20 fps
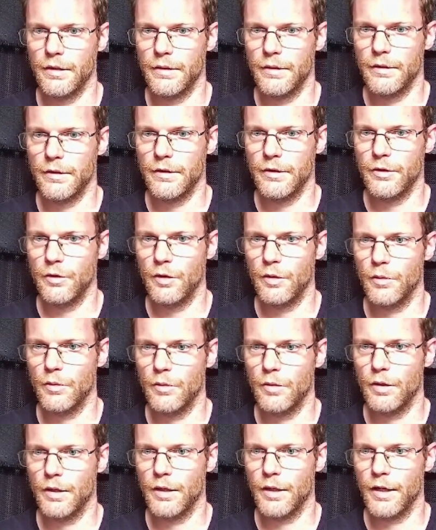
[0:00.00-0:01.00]
you
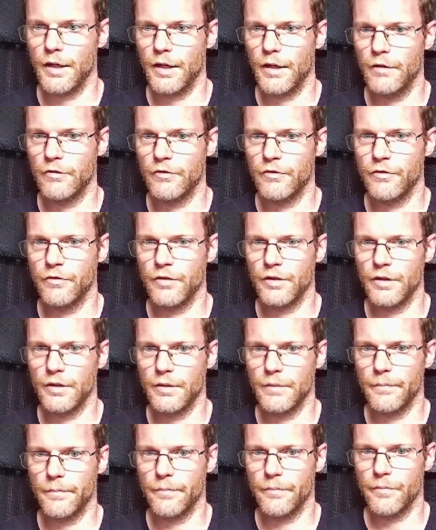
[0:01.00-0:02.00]
have
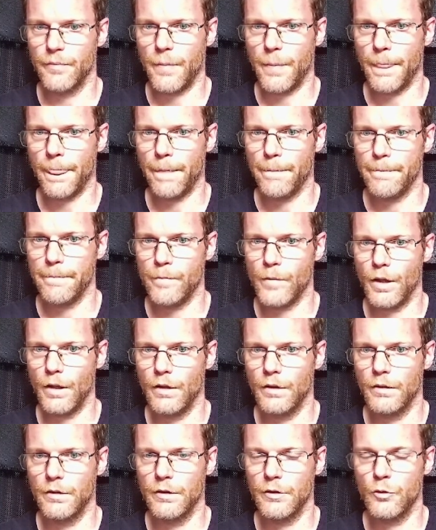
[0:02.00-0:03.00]

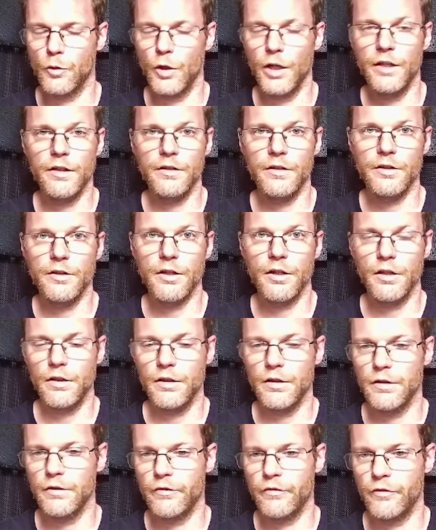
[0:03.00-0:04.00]
the gradient
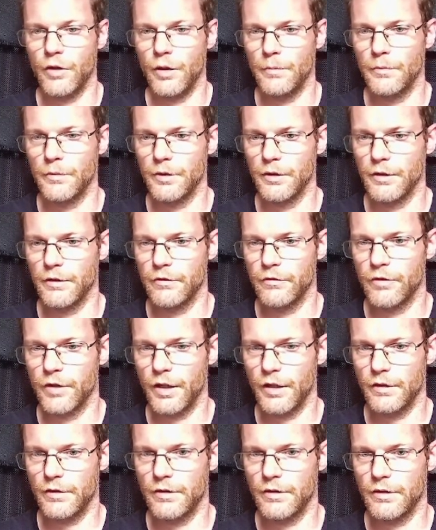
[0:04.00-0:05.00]
color from the
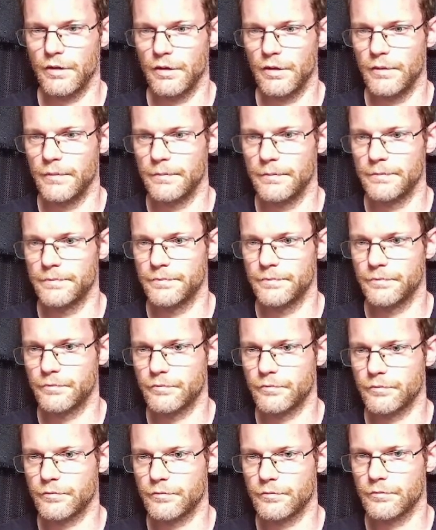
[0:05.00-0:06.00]
fractal,
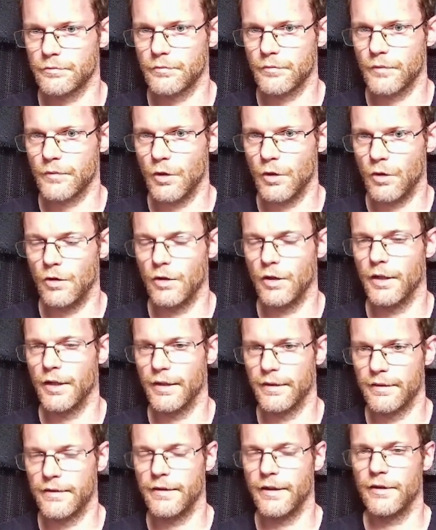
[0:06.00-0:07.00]
or
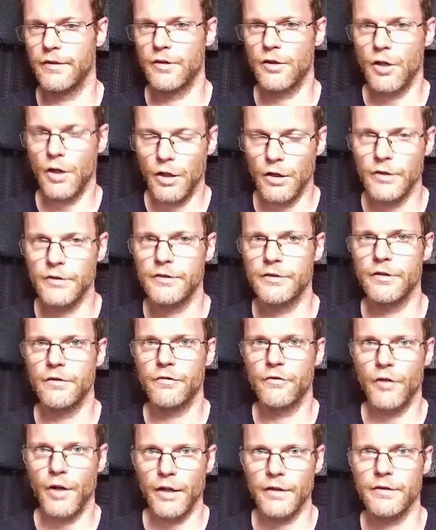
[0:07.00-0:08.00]
it colors the
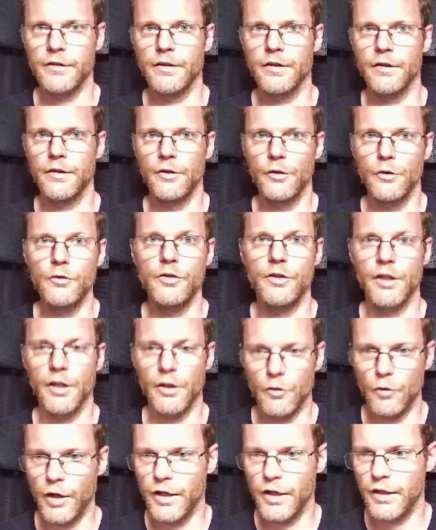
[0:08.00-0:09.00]
fractal using a
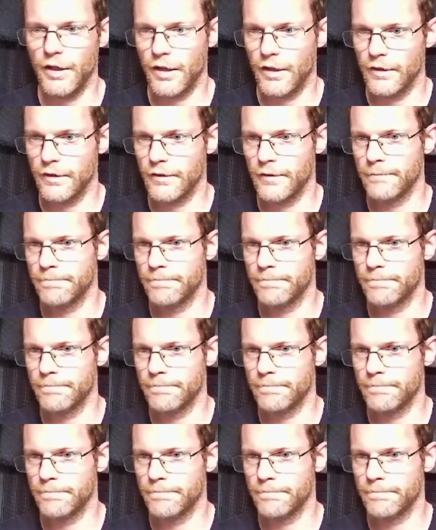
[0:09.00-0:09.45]
gradient,